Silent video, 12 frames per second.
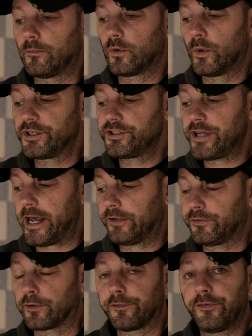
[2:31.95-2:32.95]
which
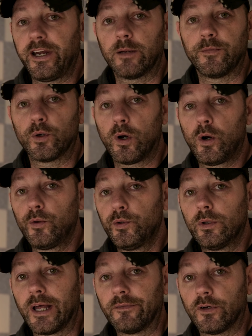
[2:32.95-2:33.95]
takes your freedom to a whole
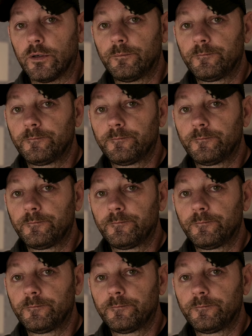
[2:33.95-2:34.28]
new level.